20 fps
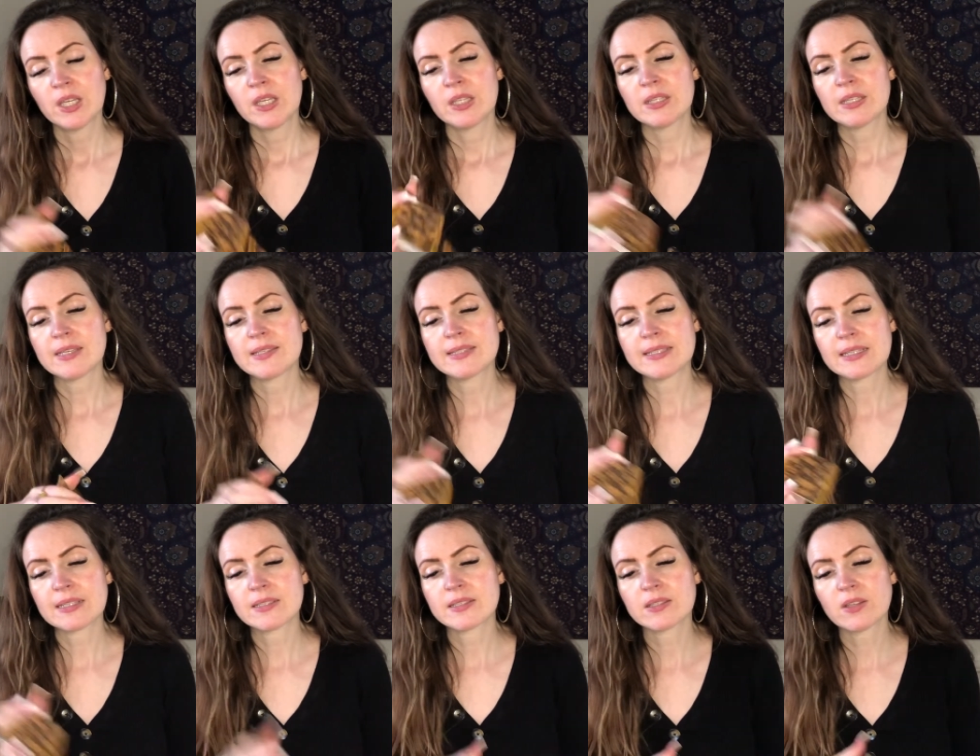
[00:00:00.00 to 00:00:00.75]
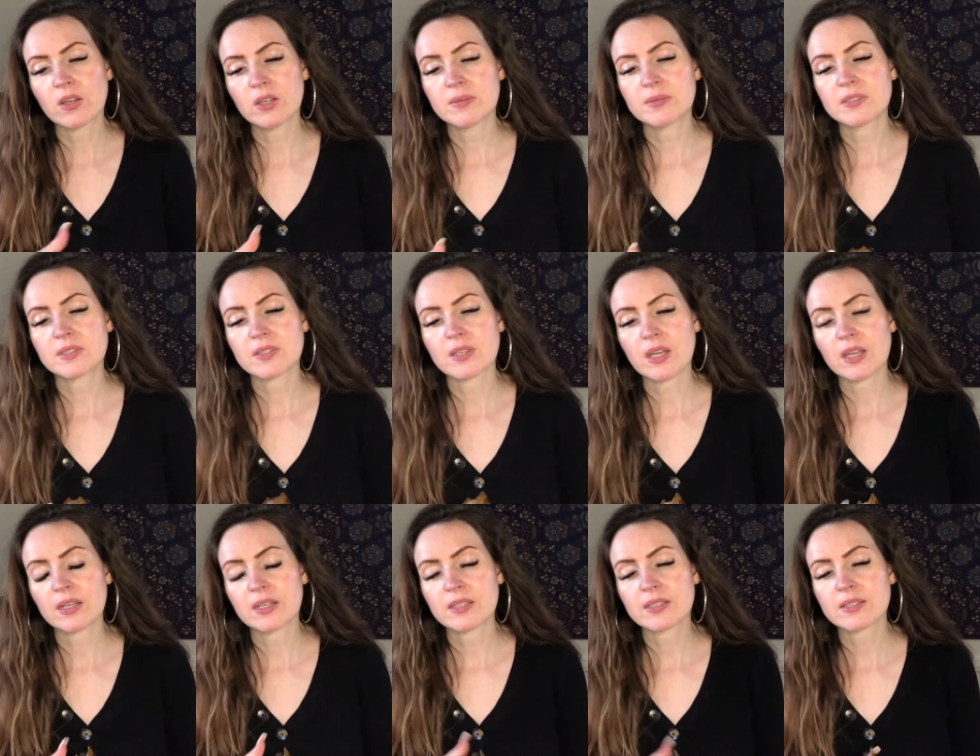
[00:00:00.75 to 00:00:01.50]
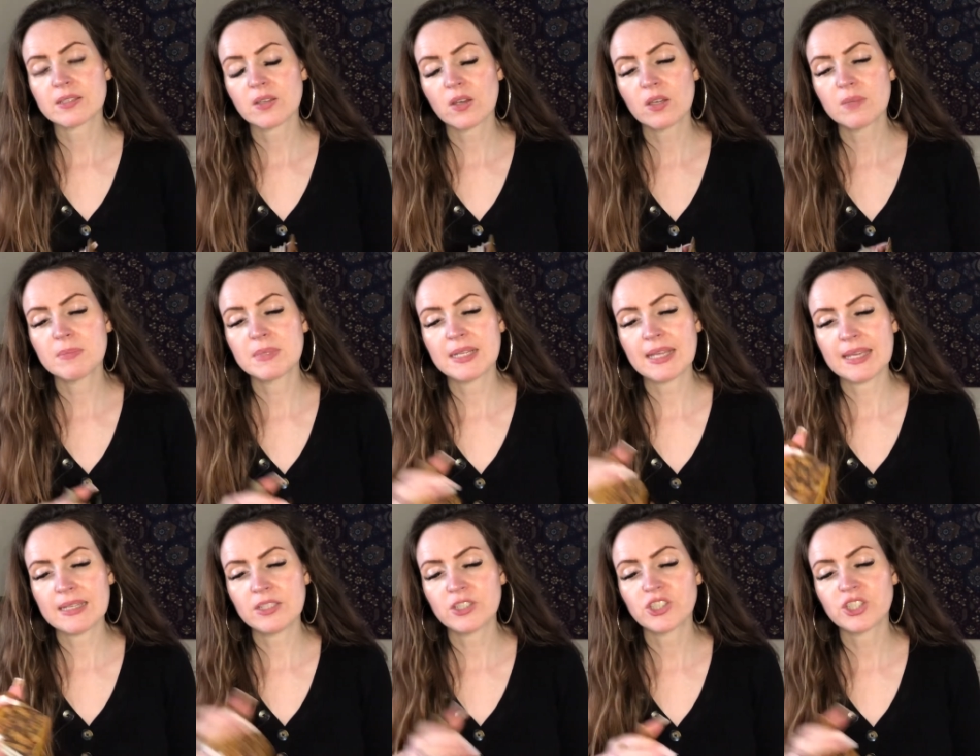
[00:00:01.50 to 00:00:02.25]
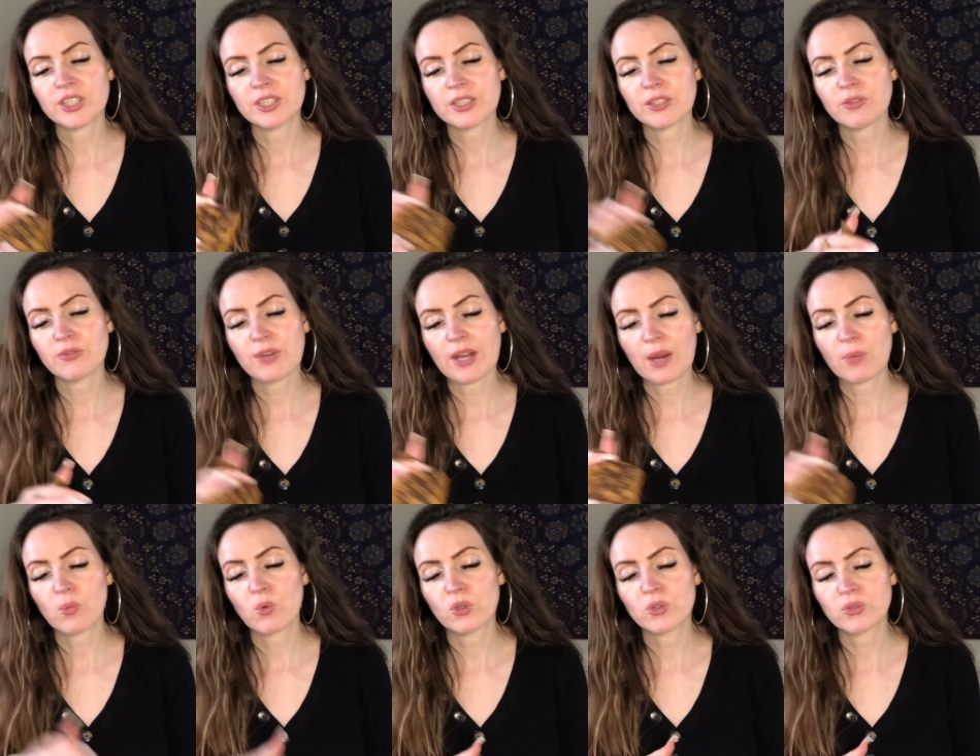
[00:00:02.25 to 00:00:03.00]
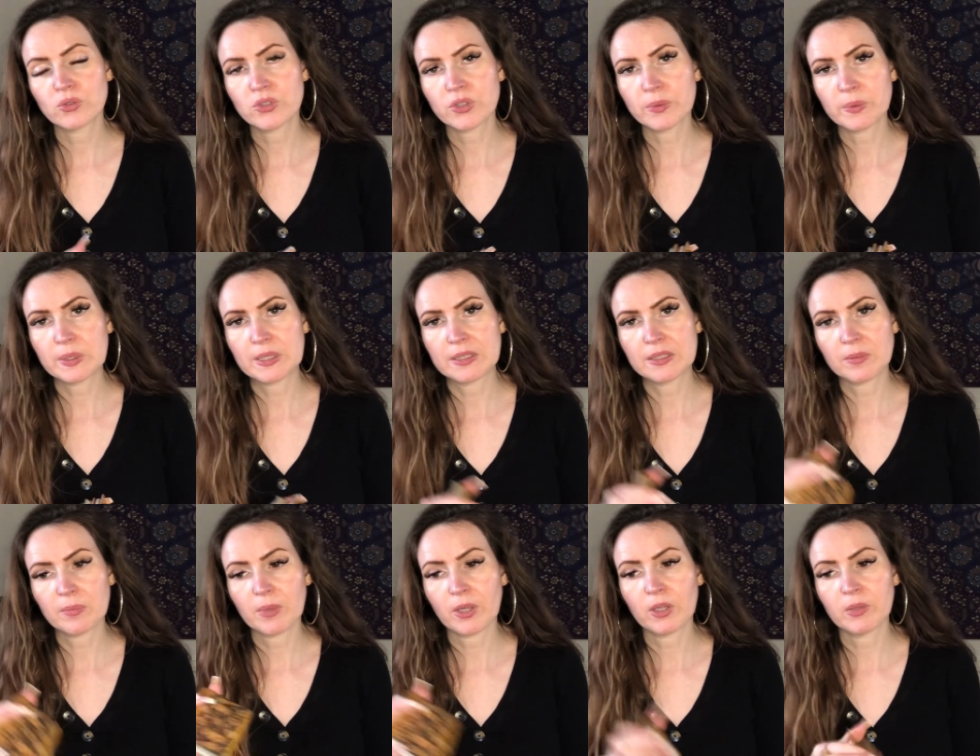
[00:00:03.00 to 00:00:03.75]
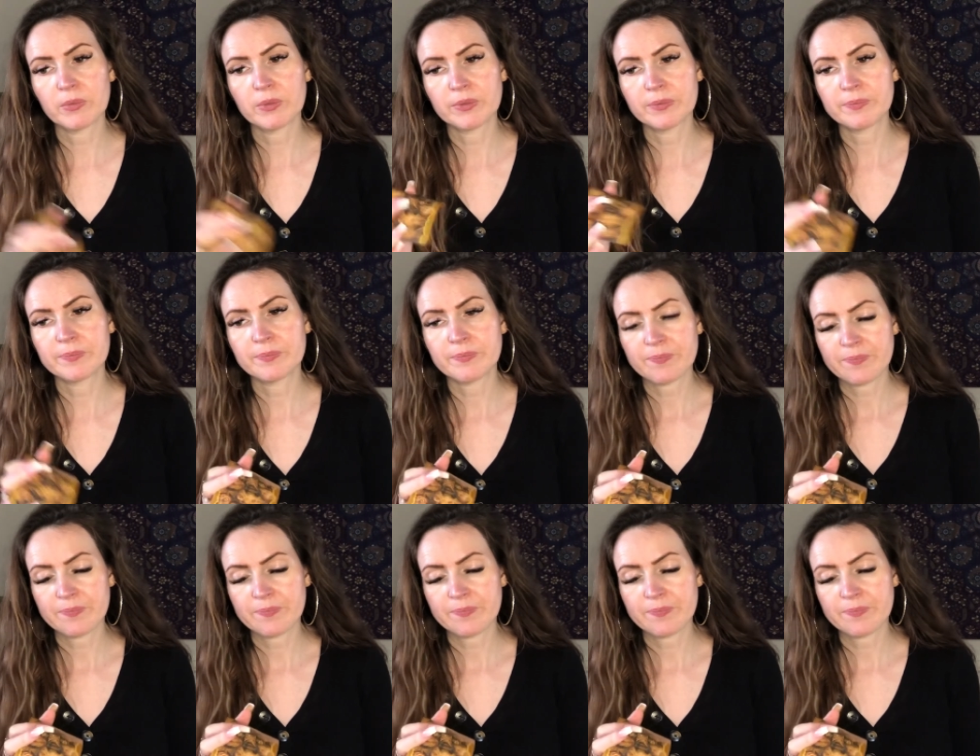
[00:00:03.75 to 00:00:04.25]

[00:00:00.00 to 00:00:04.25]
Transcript: There's an, excite, an excitement energy around what you're doing at the moment.